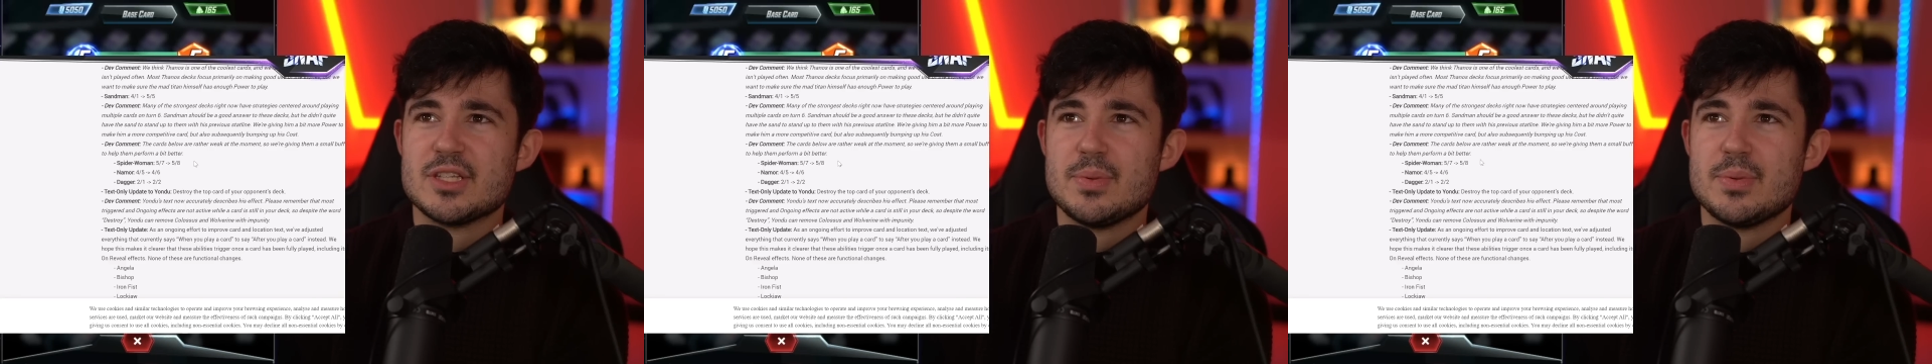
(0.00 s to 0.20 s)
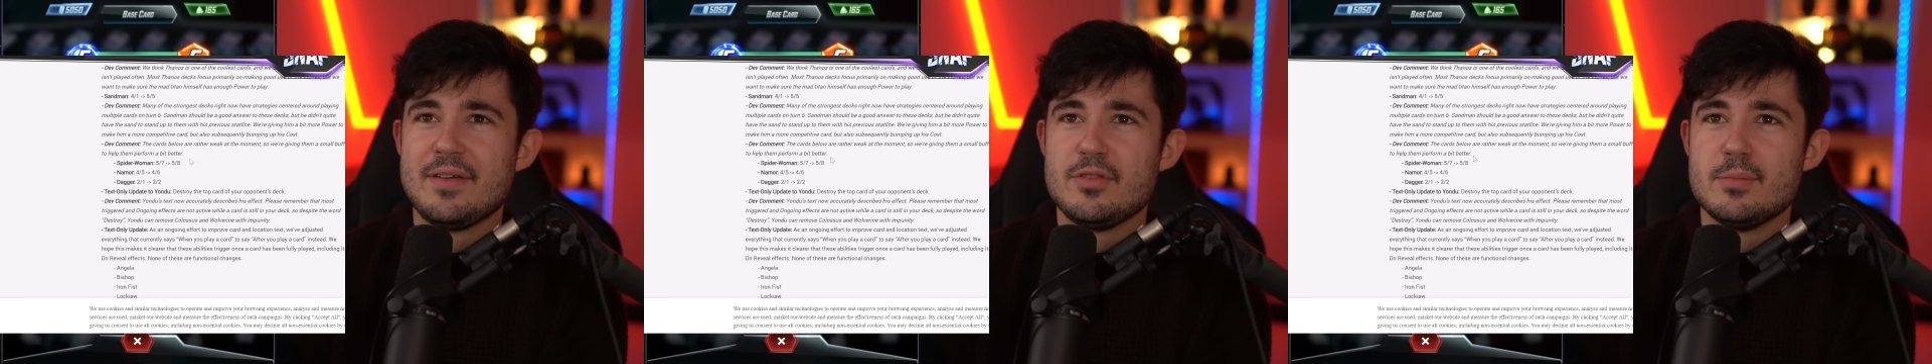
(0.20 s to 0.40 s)

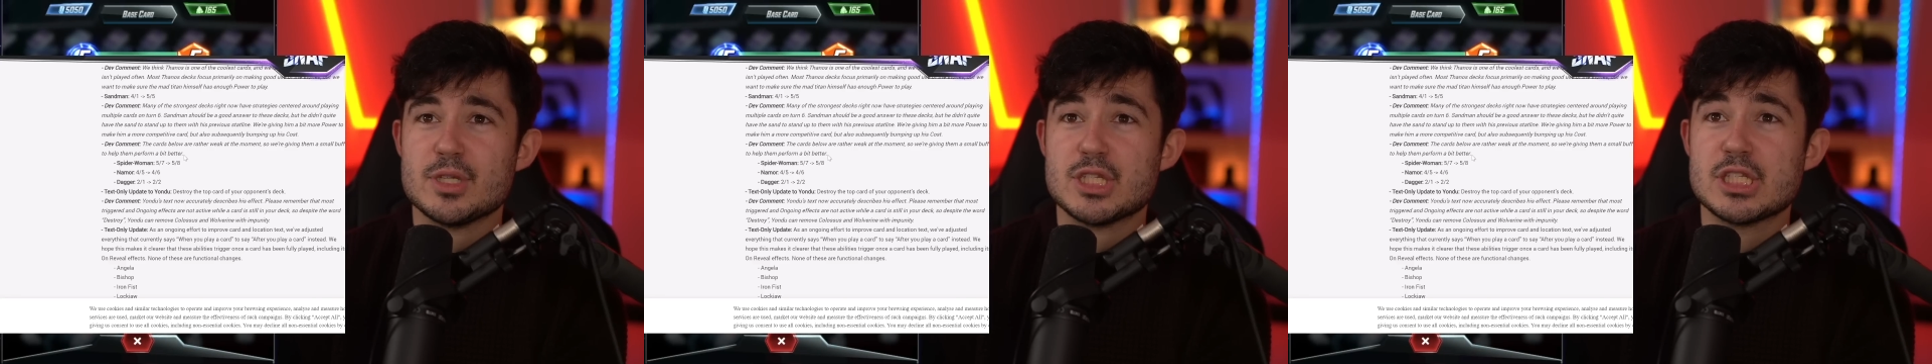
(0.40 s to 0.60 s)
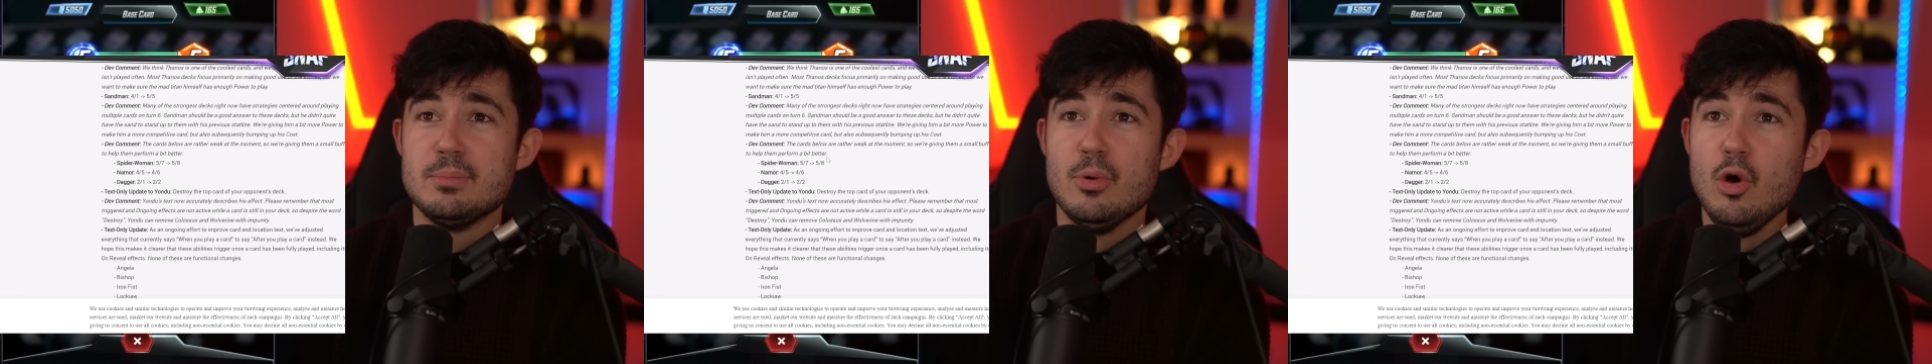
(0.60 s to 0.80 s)
so we're giving them a
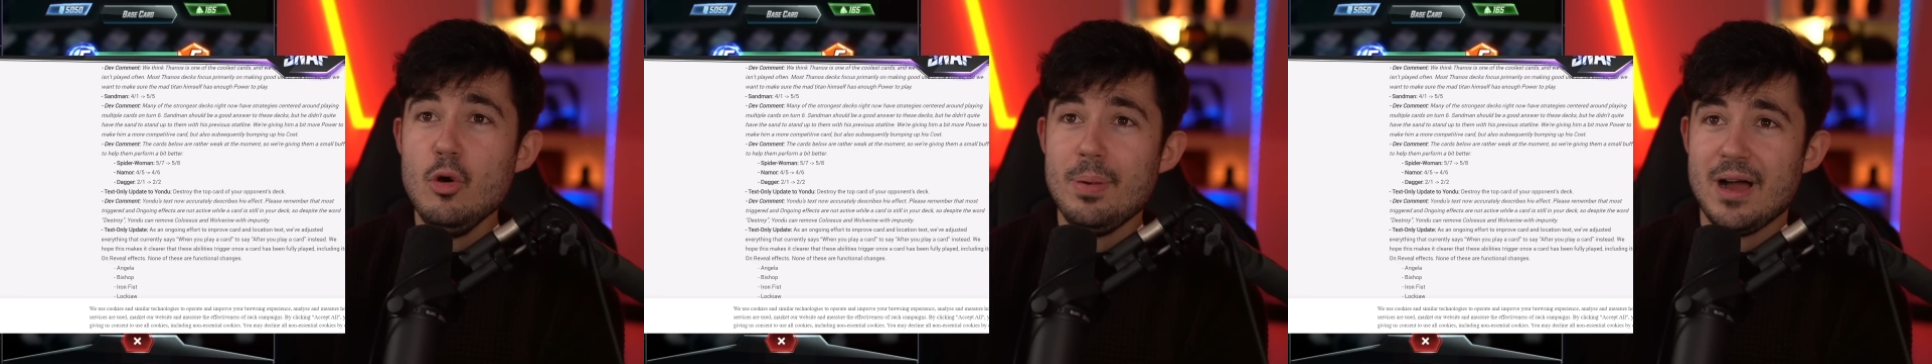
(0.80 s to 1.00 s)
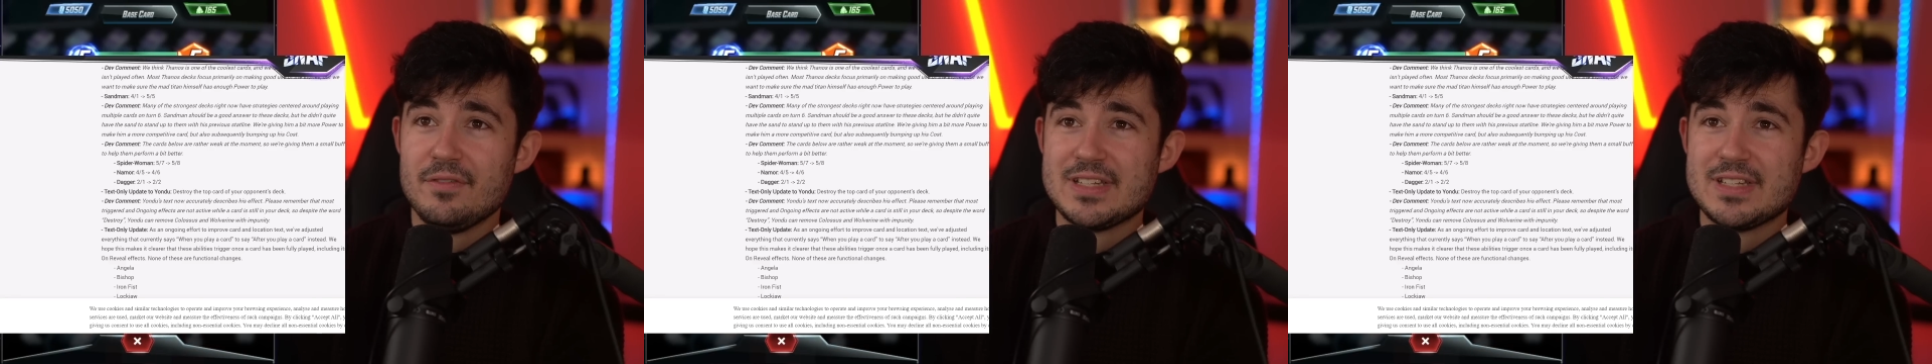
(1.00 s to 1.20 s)
small
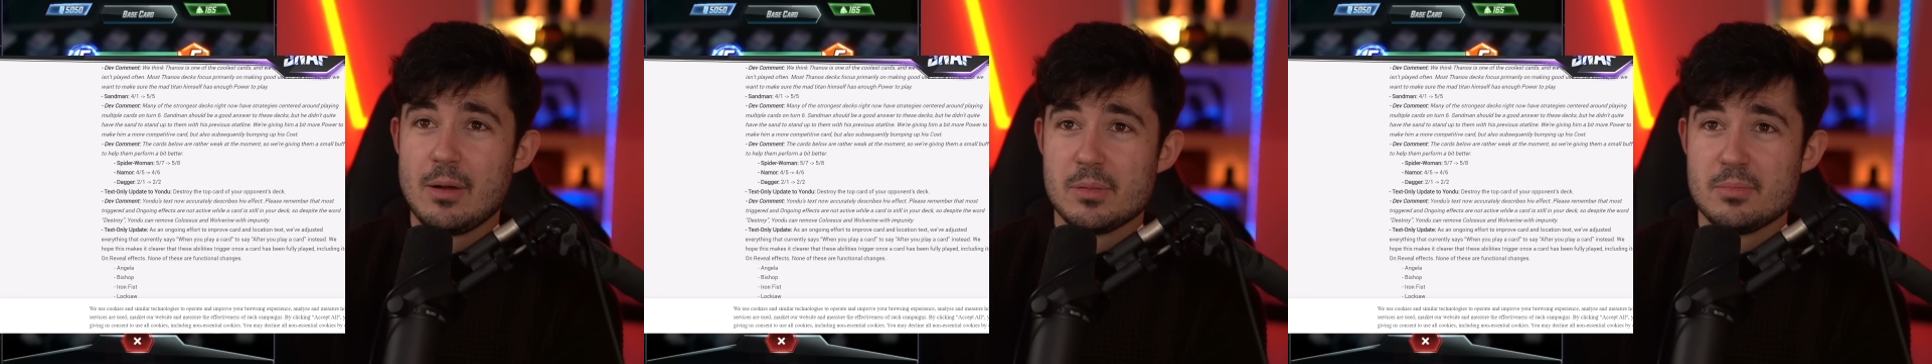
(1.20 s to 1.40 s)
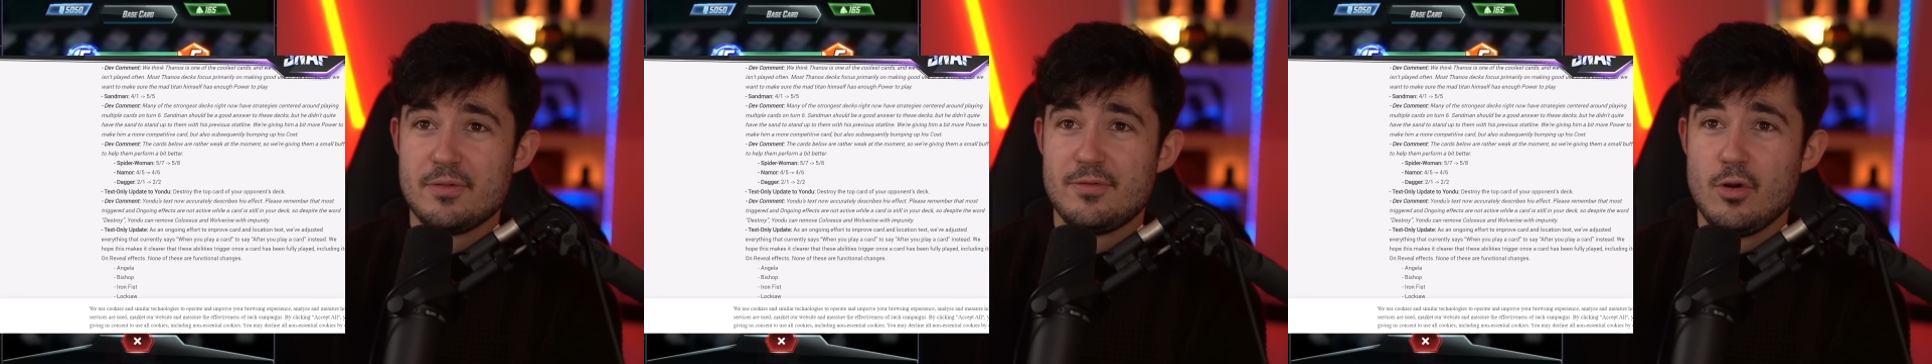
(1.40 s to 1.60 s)
buff to help
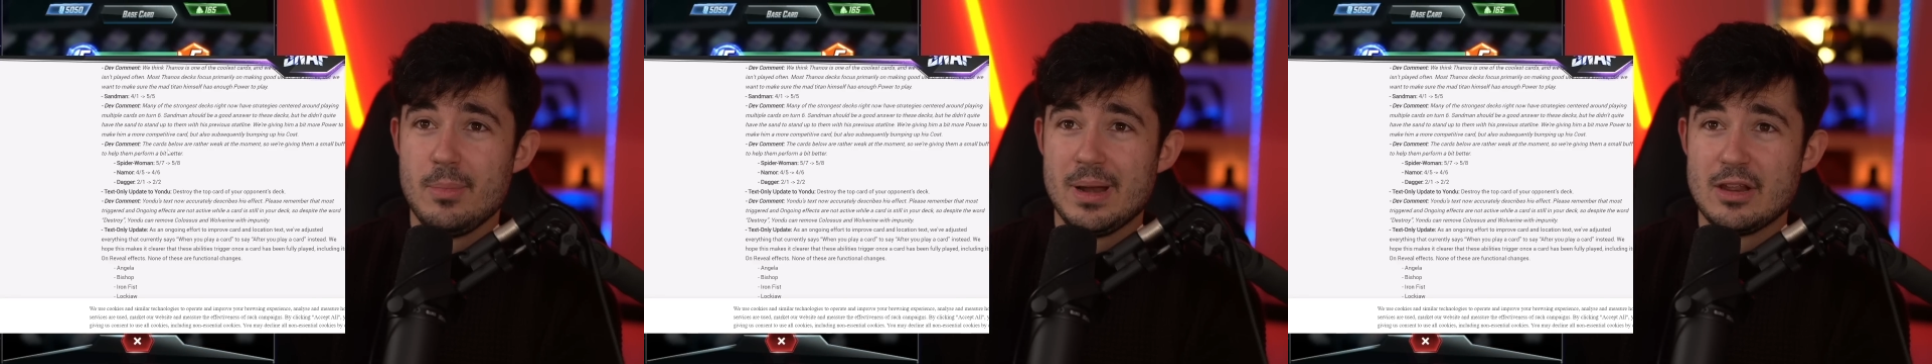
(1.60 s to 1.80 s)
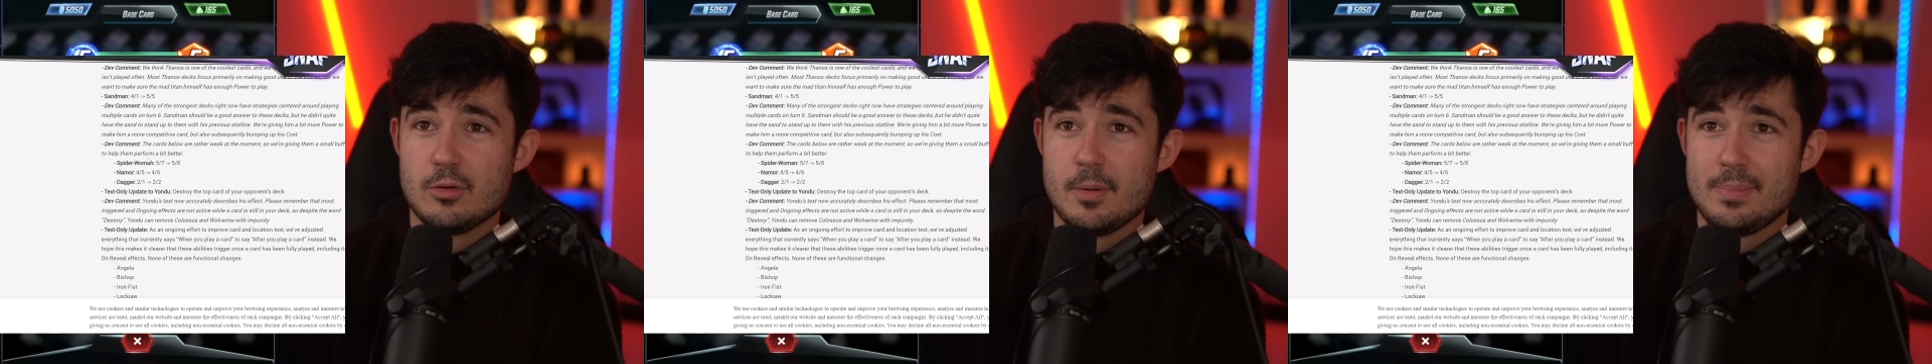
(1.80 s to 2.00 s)
them perform a
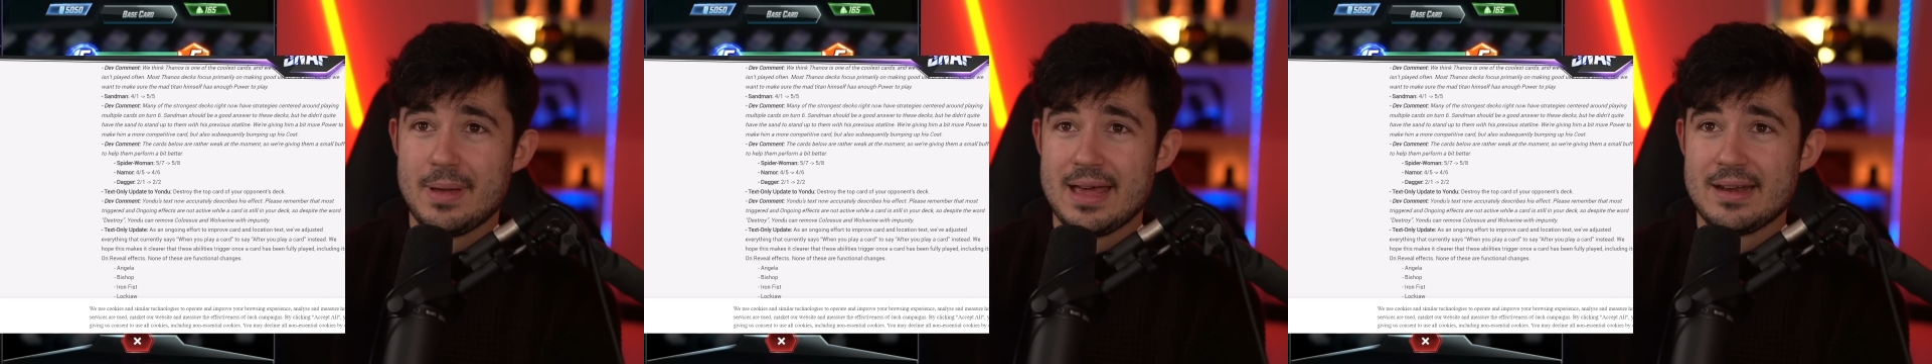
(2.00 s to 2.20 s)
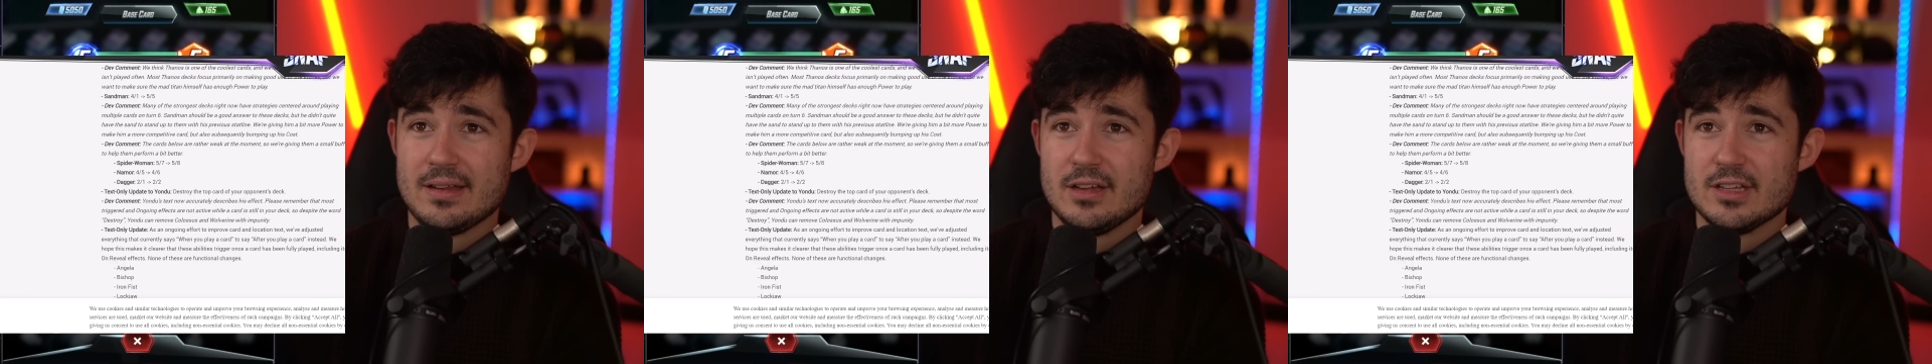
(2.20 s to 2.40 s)
little bit
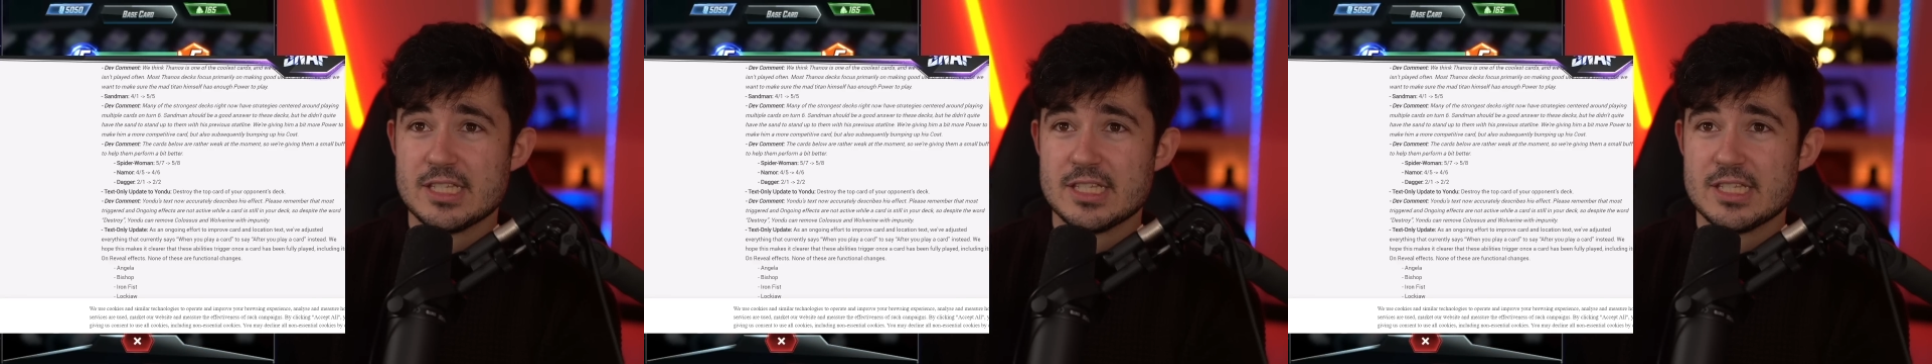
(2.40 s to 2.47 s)
better.